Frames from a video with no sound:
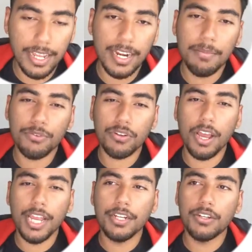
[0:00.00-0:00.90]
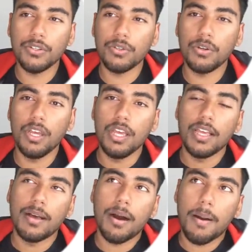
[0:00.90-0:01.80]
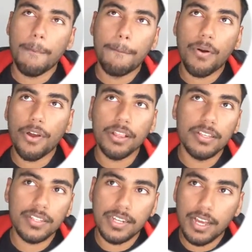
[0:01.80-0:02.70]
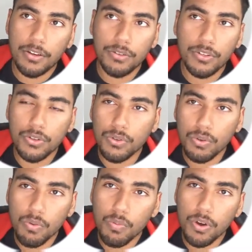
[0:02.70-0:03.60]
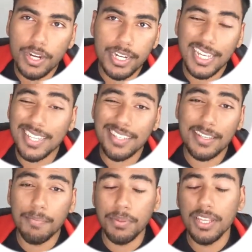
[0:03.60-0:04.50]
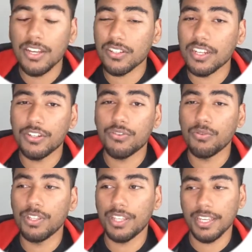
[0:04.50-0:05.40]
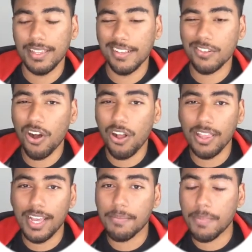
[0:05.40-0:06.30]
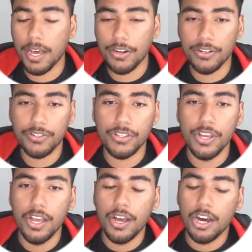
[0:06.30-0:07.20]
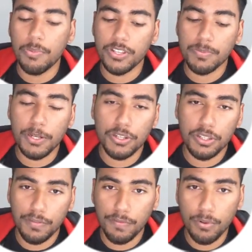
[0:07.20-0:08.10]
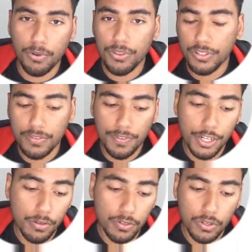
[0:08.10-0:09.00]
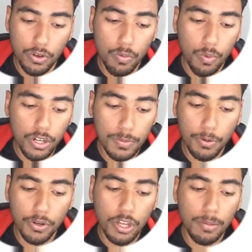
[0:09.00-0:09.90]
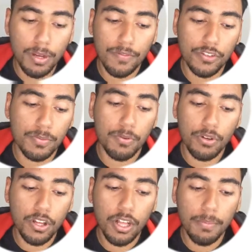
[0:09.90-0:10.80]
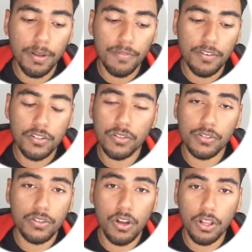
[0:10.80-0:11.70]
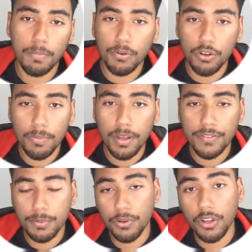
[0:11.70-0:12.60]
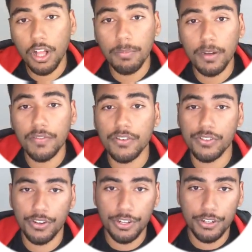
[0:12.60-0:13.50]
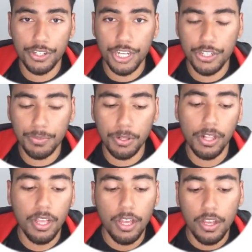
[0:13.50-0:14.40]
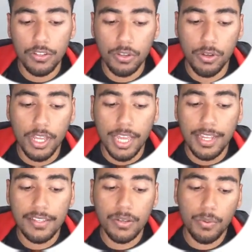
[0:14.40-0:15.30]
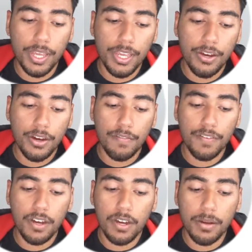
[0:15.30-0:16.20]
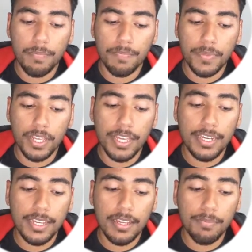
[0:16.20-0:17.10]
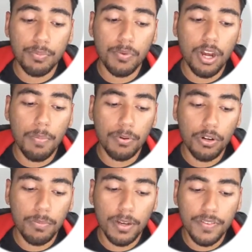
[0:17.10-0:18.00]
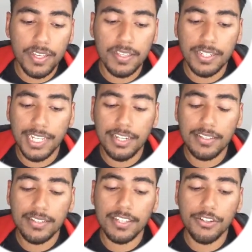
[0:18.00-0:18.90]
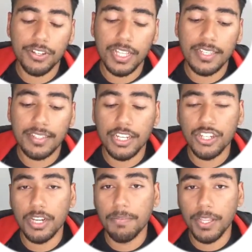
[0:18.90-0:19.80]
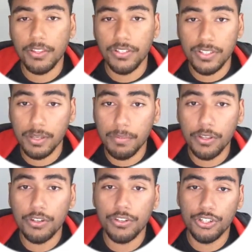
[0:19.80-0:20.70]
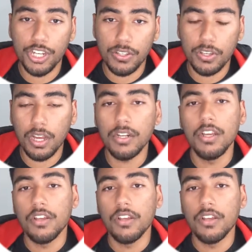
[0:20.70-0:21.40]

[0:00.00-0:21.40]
And I'm trying to um, boil this down to what it is simply because I truly think that's all that matters um, especially for this video. So what is protocol buffers? Protocol buffers, or it's called protobufs, protocol buffers, they're interchangeable. So it's a way of, um, it, it a protobuf is a data serialization method similar to JSON.